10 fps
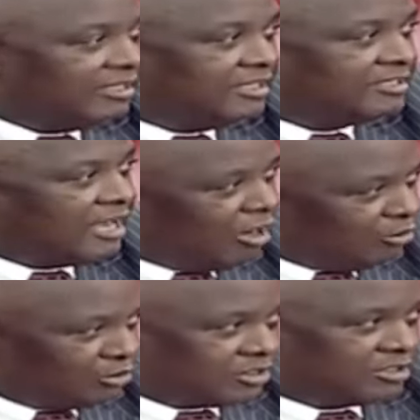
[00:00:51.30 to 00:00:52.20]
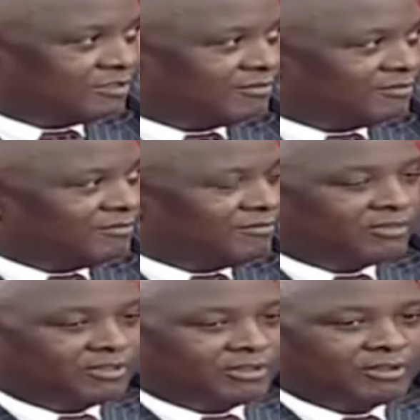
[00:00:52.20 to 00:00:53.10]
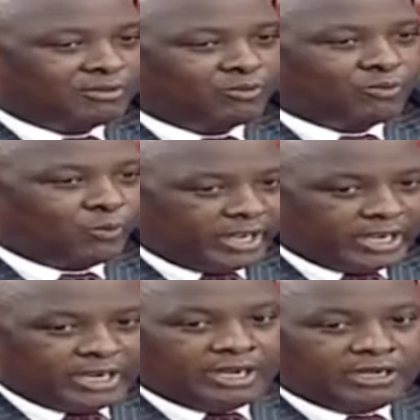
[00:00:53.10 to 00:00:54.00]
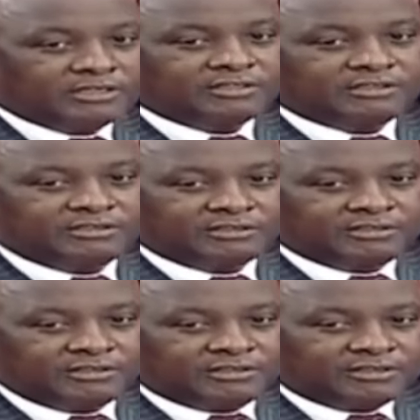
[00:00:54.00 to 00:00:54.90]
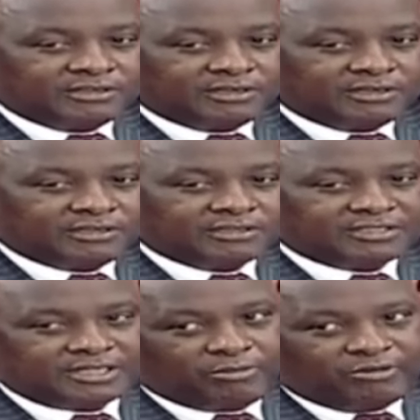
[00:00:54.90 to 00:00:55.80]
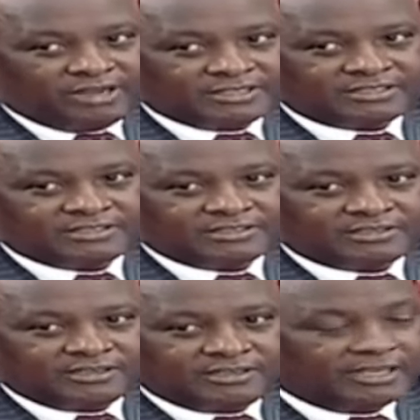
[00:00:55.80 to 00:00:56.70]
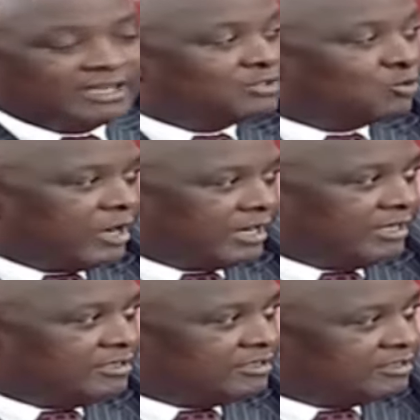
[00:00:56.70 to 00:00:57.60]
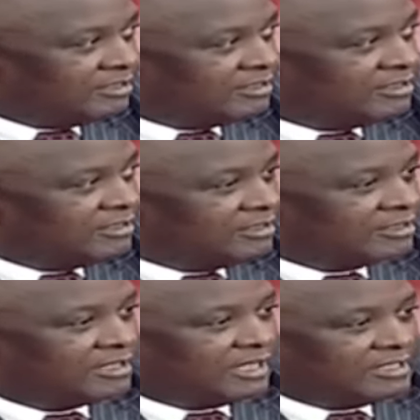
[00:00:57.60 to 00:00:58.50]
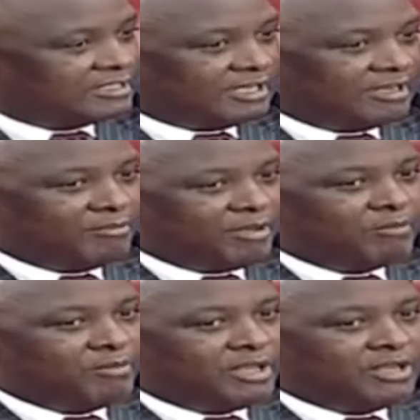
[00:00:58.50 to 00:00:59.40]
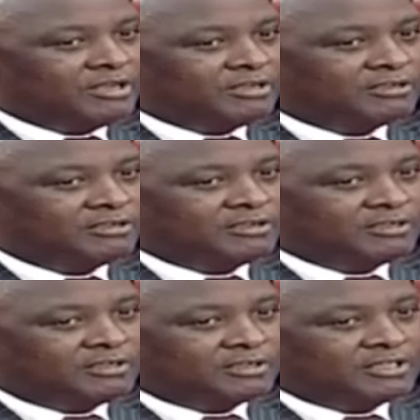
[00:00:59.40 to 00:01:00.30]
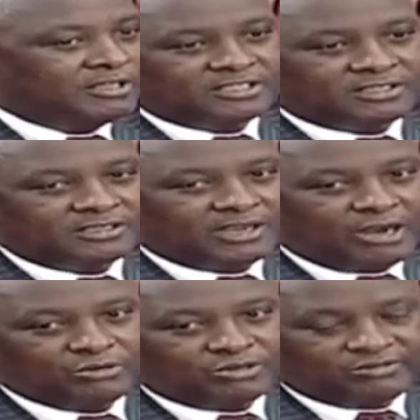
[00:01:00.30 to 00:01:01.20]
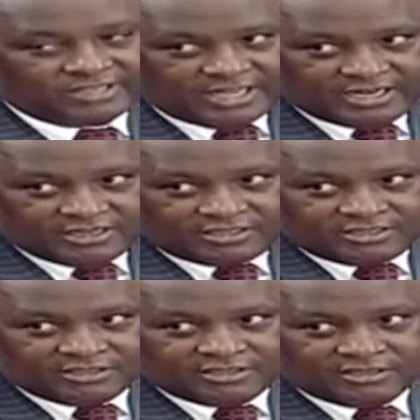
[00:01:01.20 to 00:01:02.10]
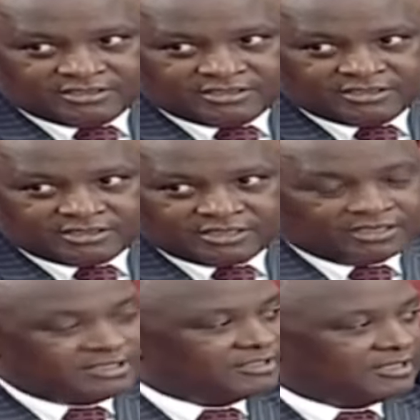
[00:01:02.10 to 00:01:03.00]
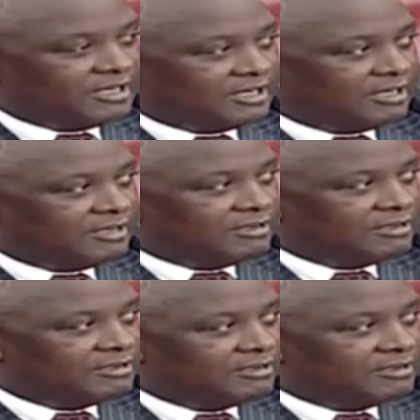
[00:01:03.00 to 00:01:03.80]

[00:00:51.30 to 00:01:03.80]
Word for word: in this House where some of us get worried that uh, maybe this House of Senate is, uh,